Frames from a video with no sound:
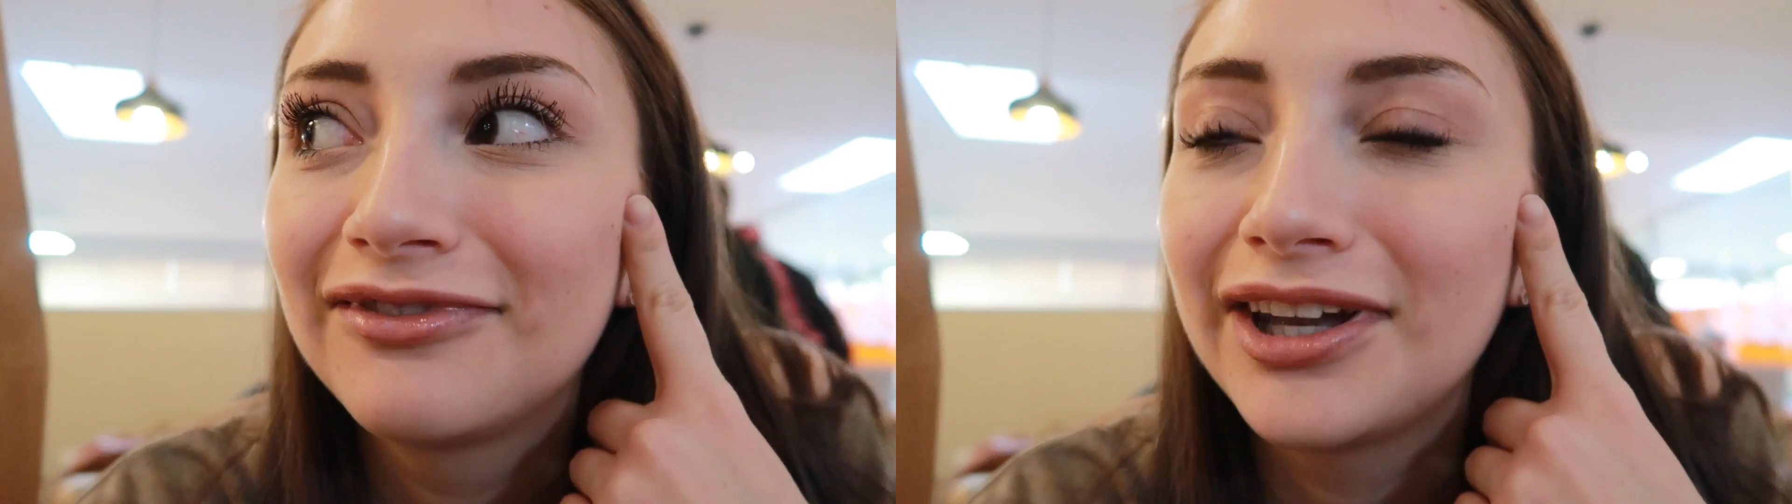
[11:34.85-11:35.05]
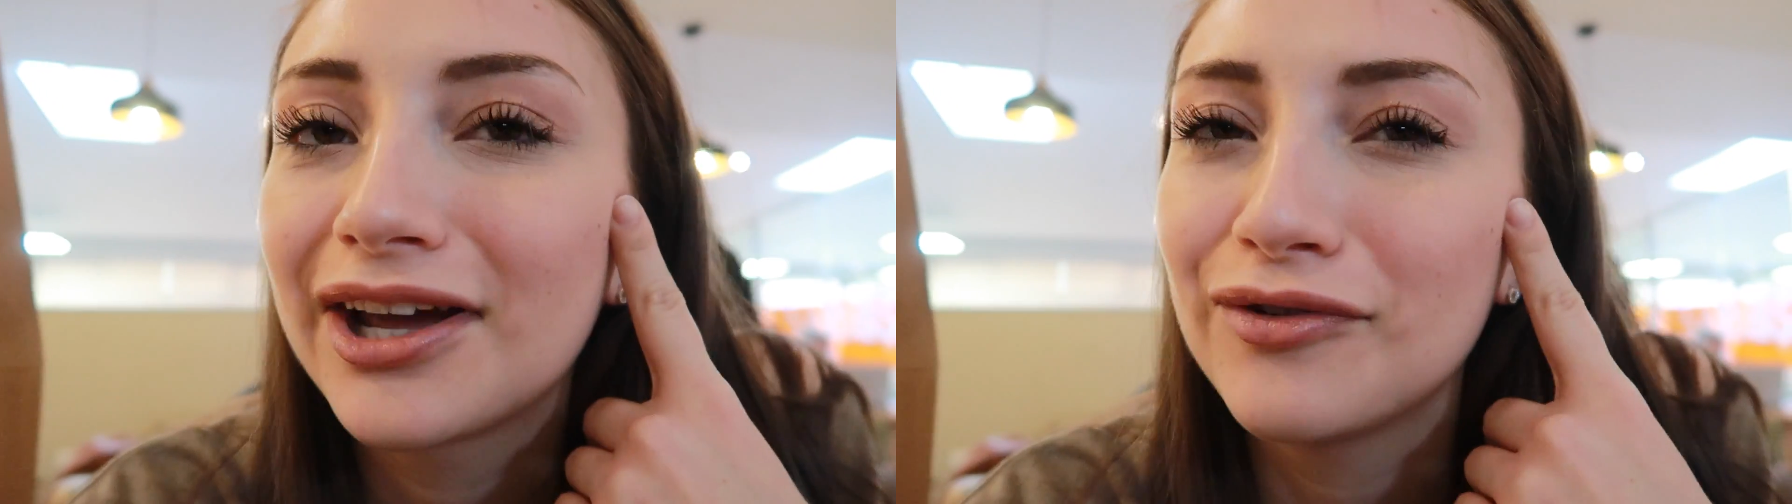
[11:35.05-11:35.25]

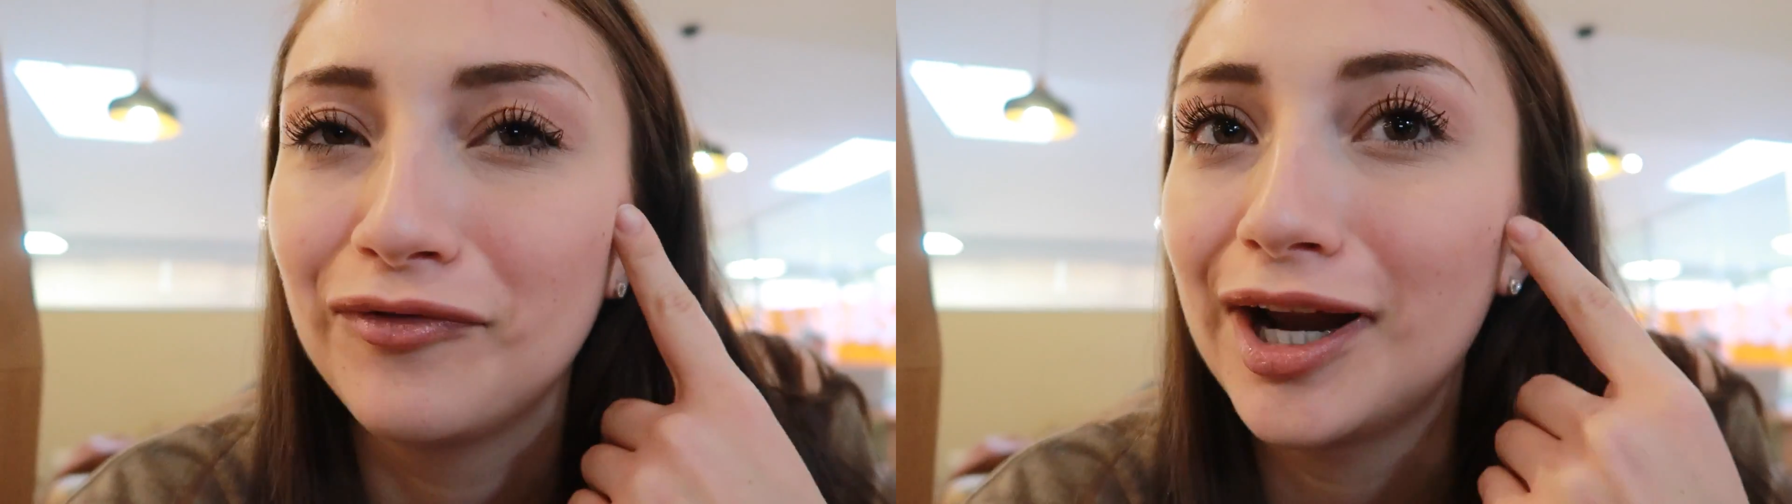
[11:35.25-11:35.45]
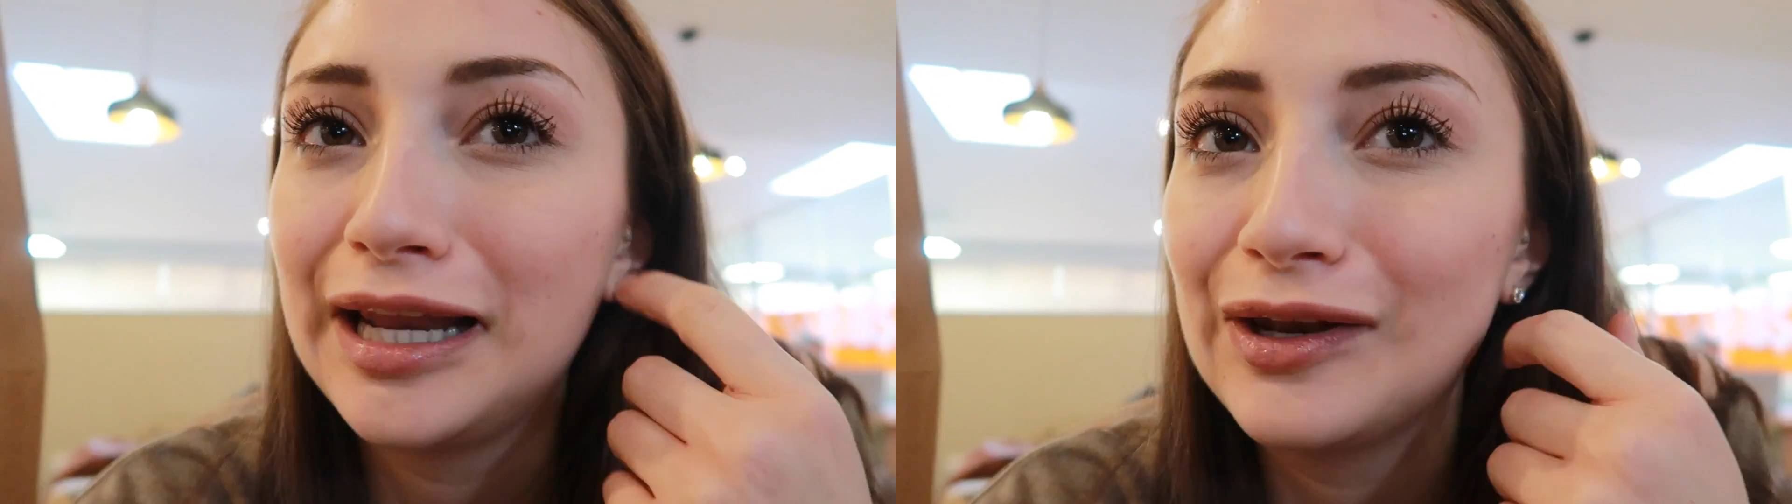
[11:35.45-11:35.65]
for like
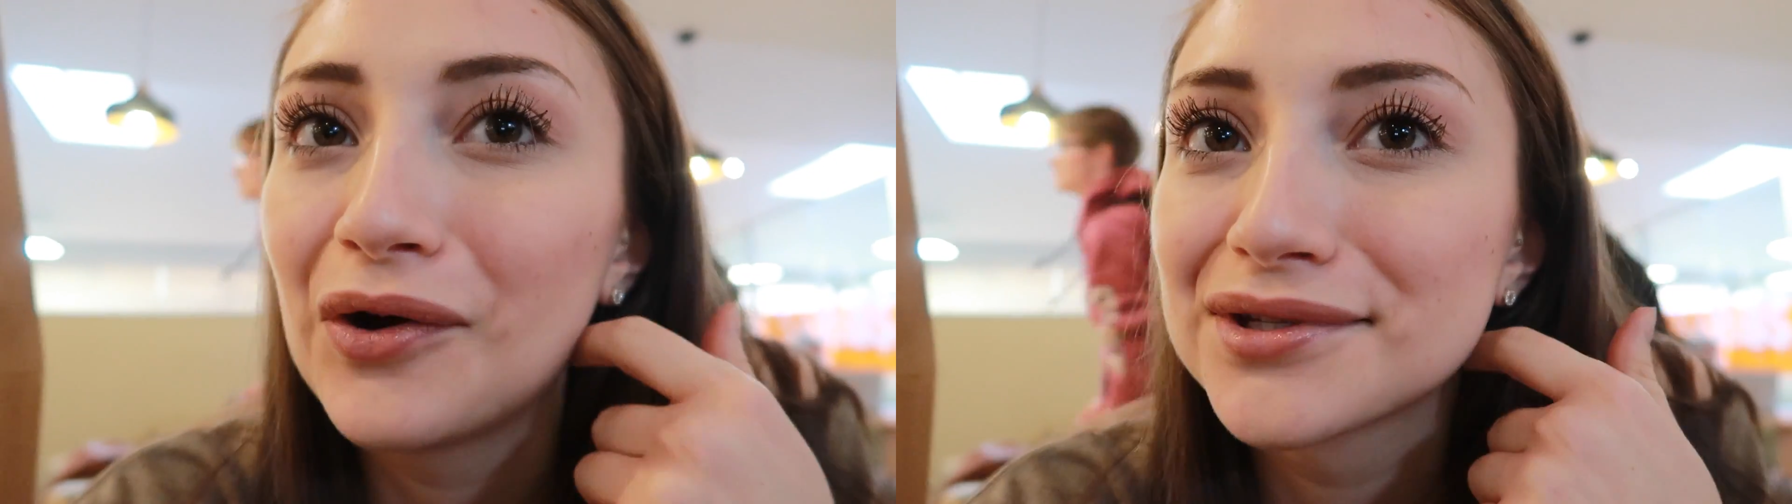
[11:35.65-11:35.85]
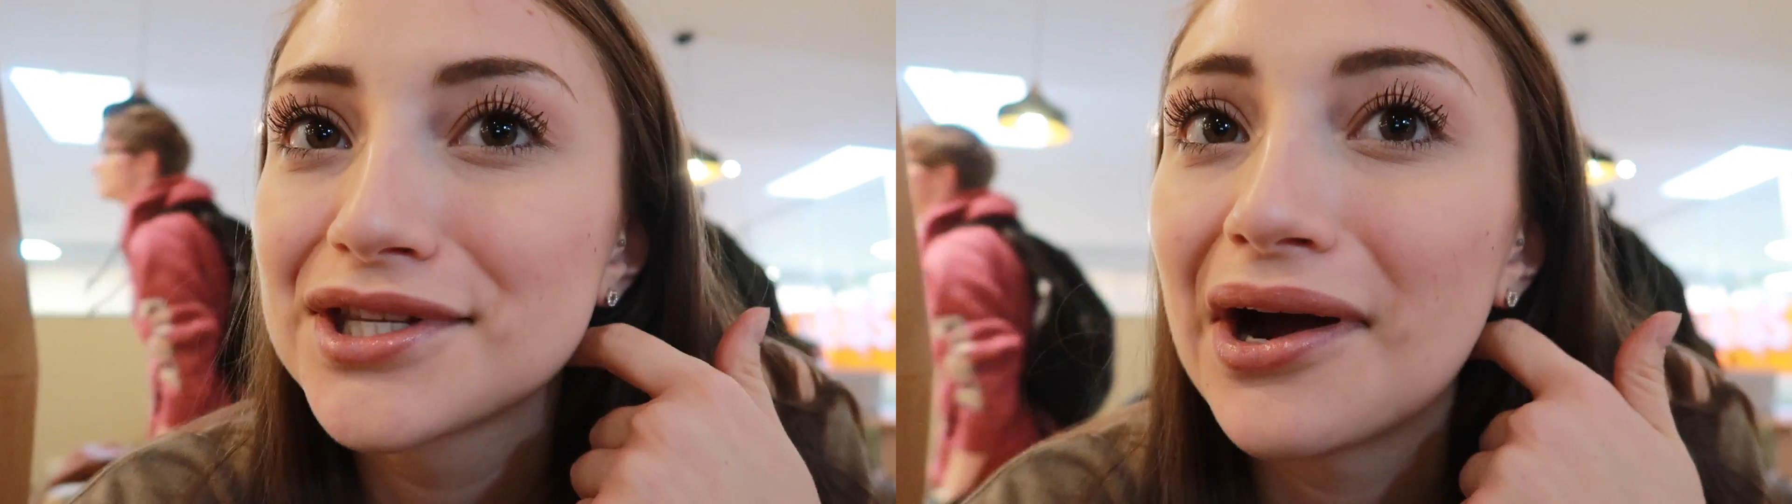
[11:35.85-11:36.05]
a really
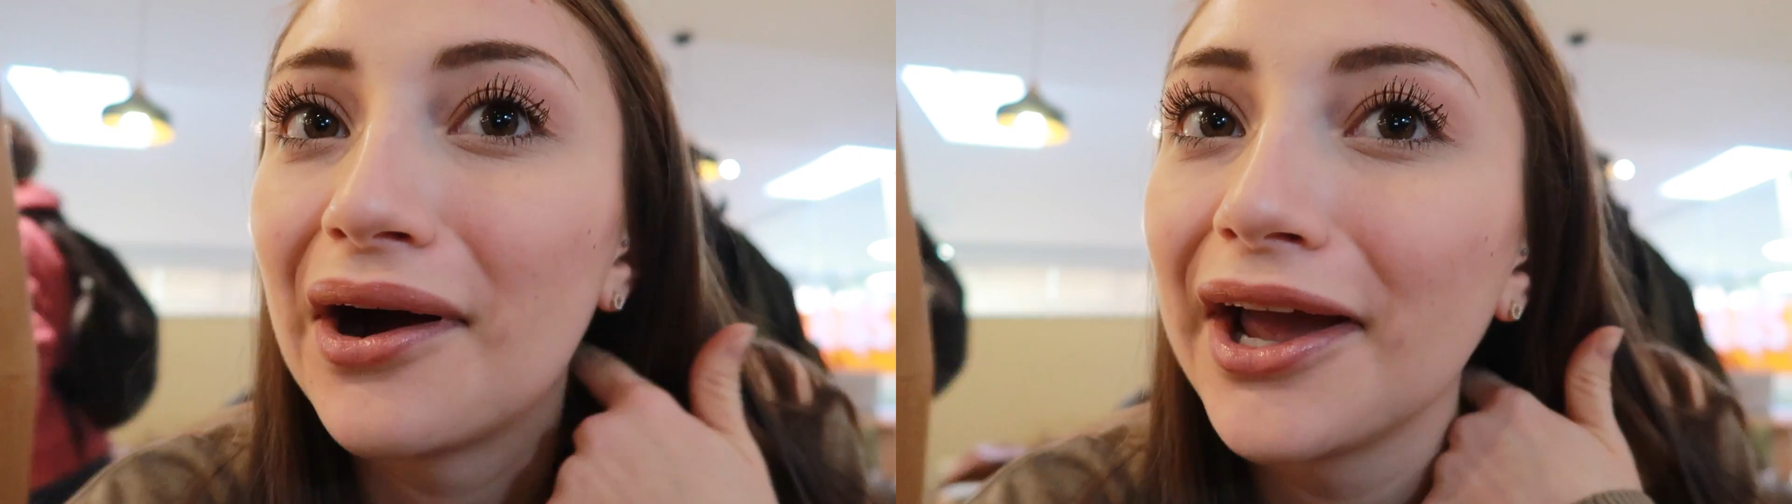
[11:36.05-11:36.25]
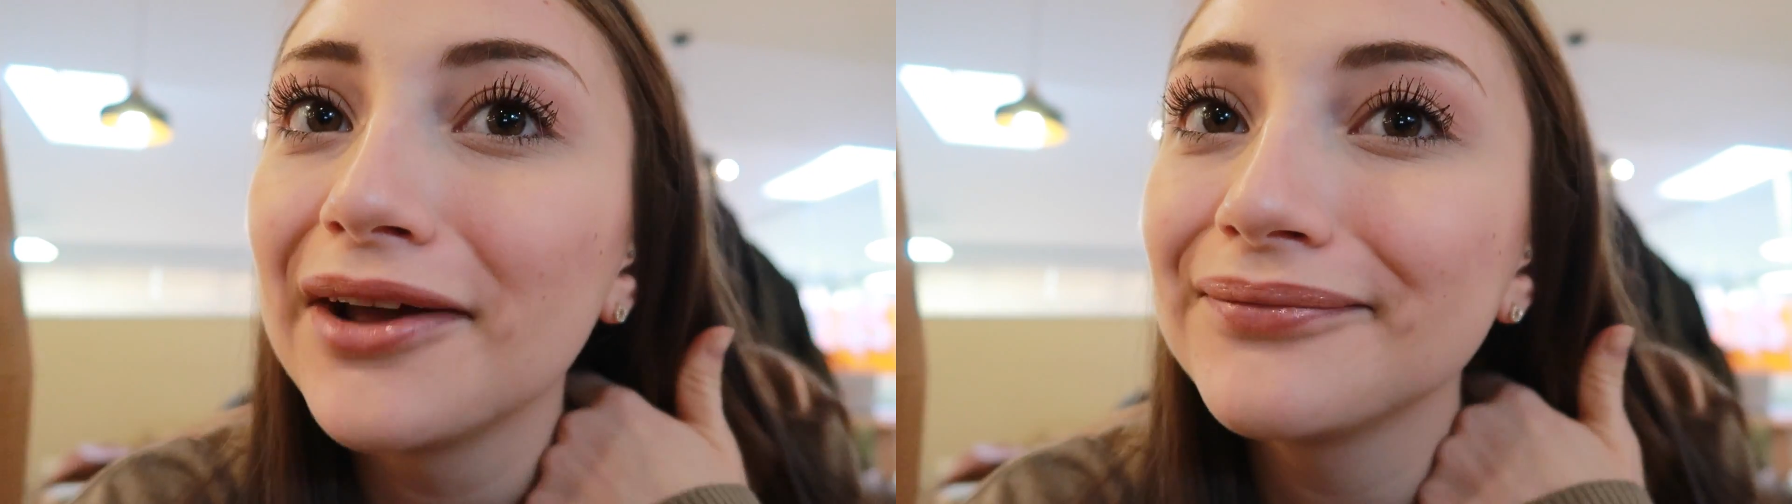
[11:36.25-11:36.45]
long
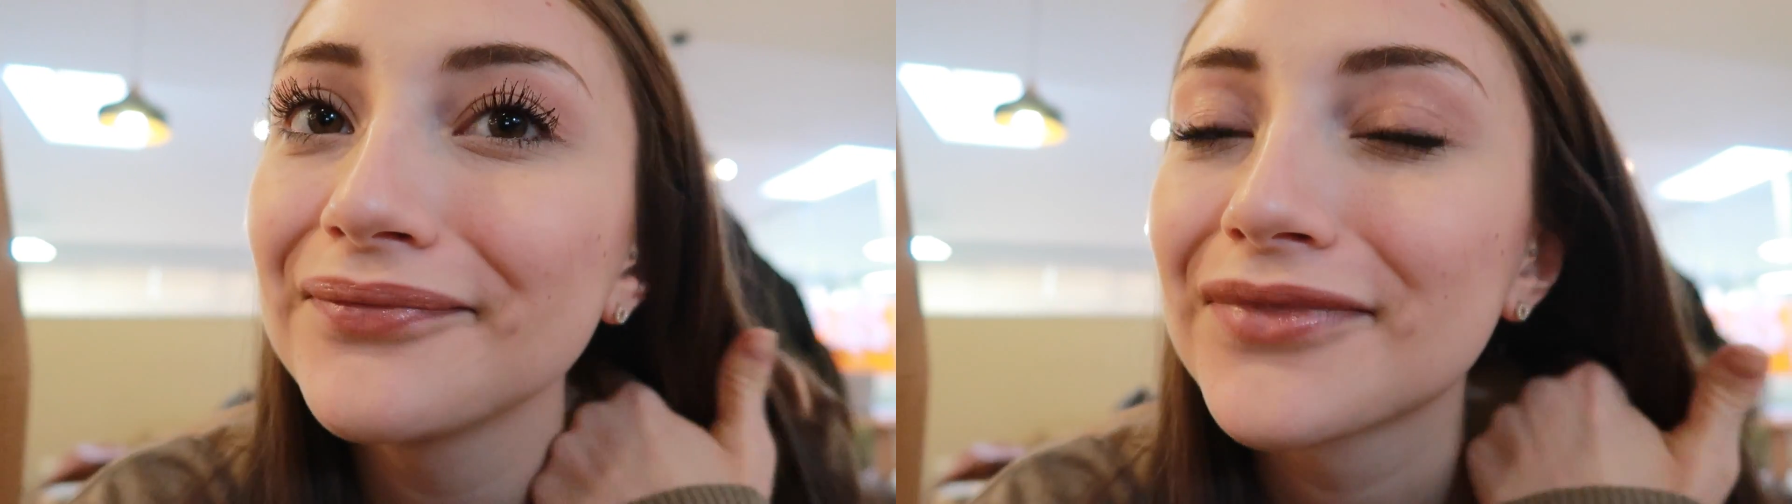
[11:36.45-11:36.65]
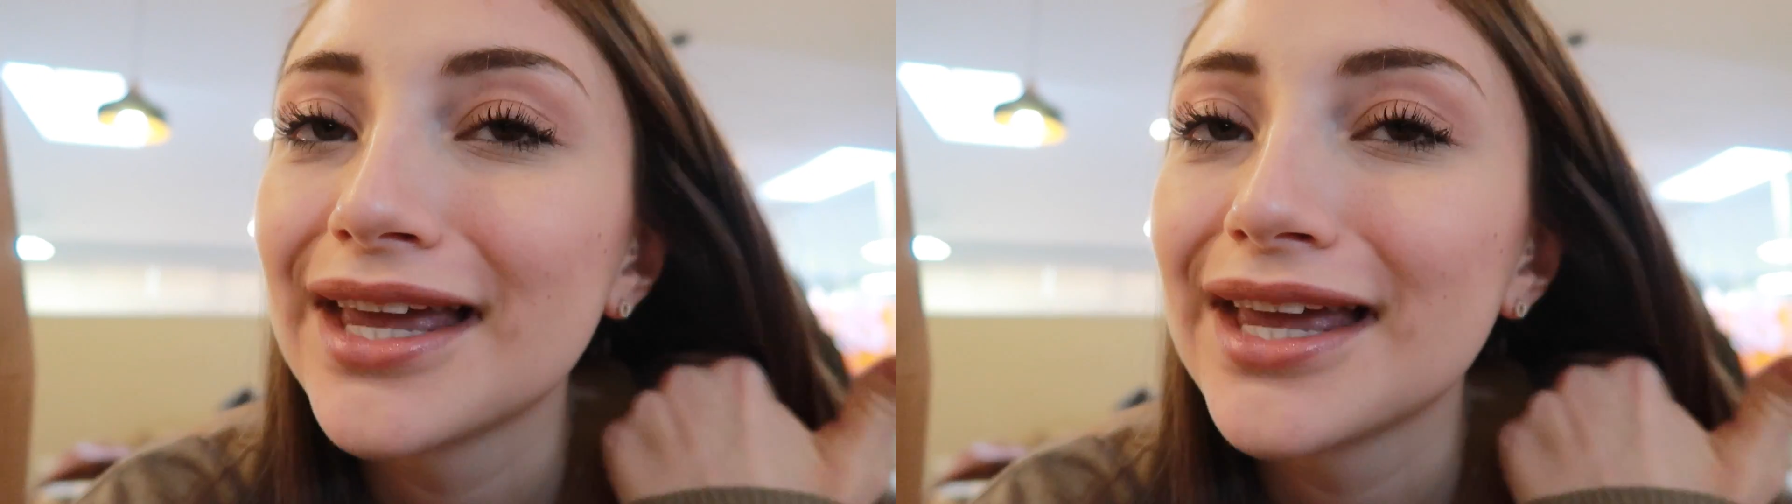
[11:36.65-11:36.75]
time,